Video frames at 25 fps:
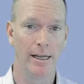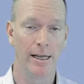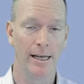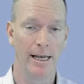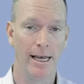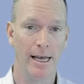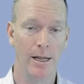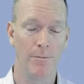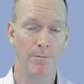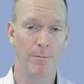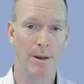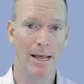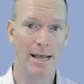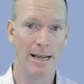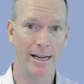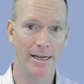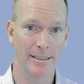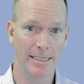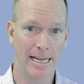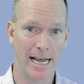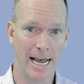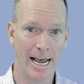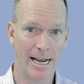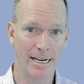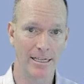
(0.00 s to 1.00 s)
and paying
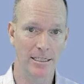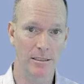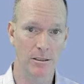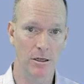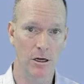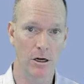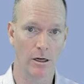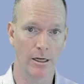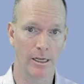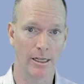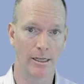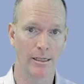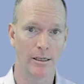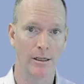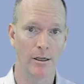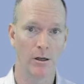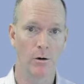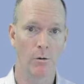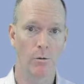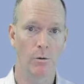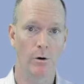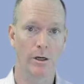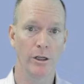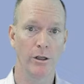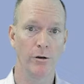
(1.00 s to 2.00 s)
taxes on it,
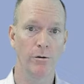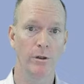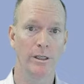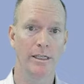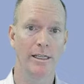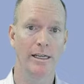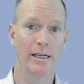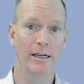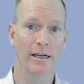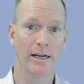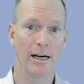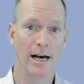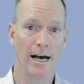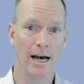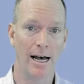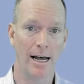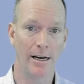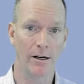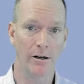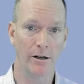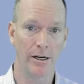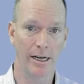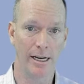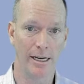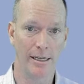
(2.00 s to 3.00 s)
where you would get a
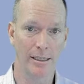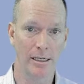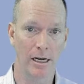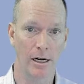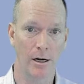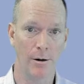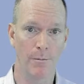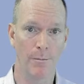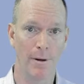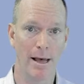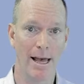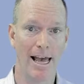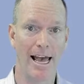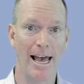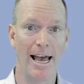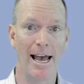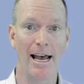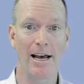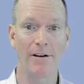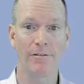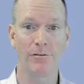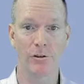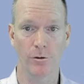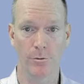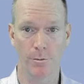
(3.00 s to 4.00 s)
higher income
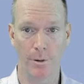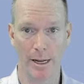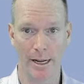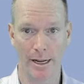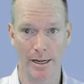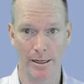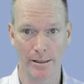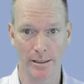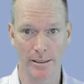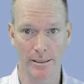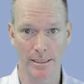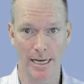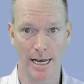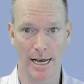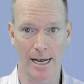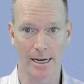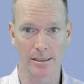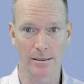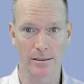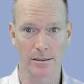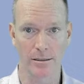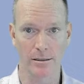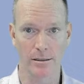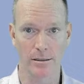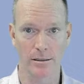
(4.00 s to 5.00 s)
after paying the
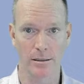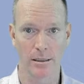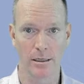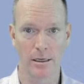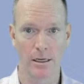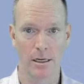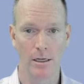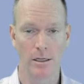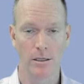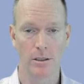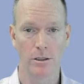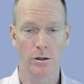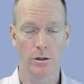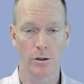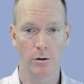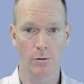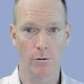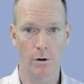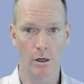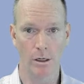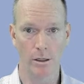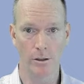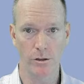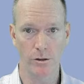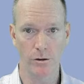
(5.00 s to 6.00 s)
taxes. So you
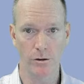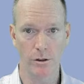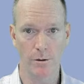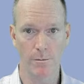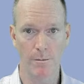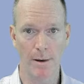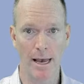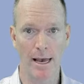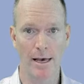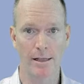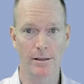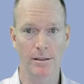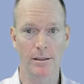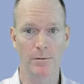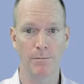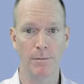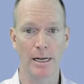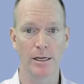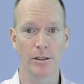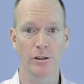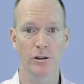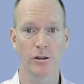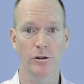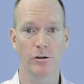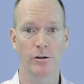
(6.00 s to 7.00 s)
want to do the math and
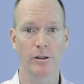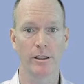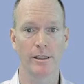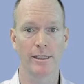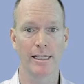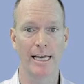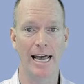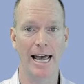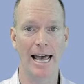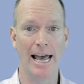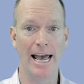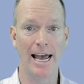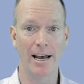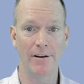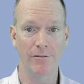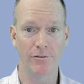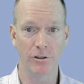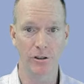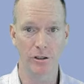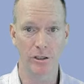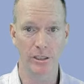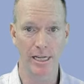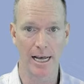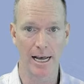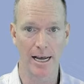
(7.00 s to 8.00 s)
make sure that the
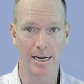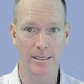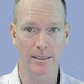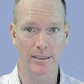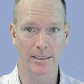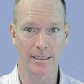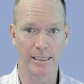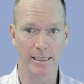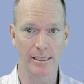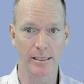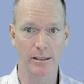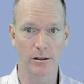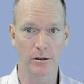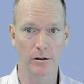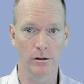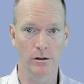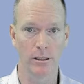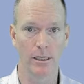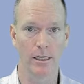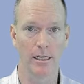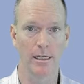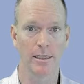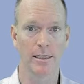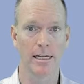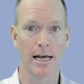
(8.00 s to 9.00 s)
after-tax yield
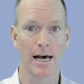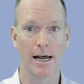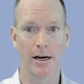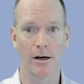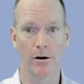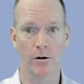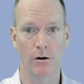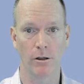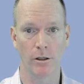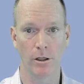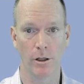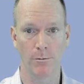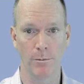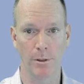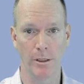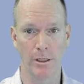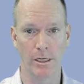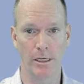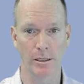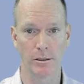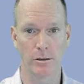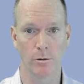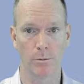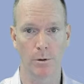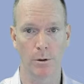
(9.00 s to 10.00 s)
is higher on the
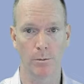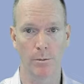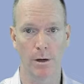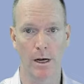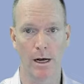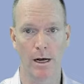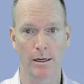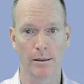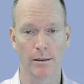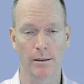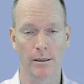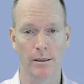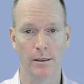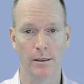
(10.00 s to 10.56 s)
municipal bond.